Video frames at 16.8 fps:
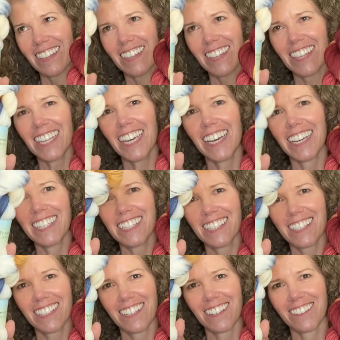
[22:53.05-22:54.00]
this
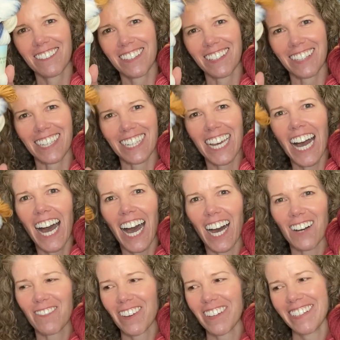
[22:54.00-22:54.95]
goes at the
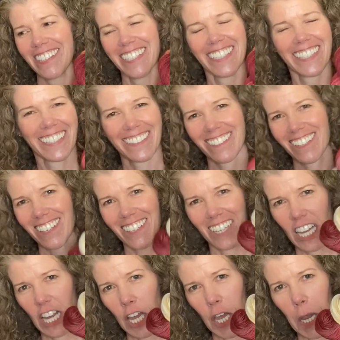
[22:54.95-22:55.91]
top.
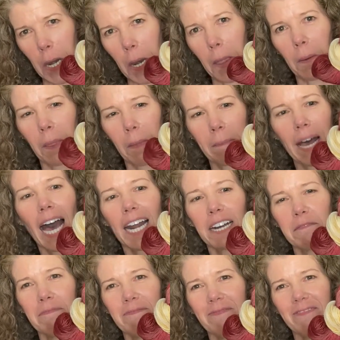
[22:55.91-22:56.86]
No, the
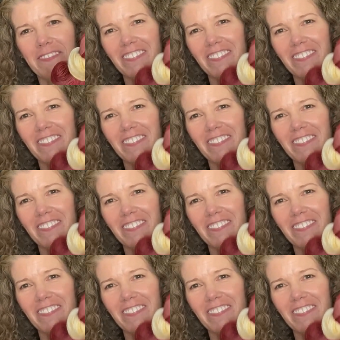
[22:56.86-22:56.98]
bottom.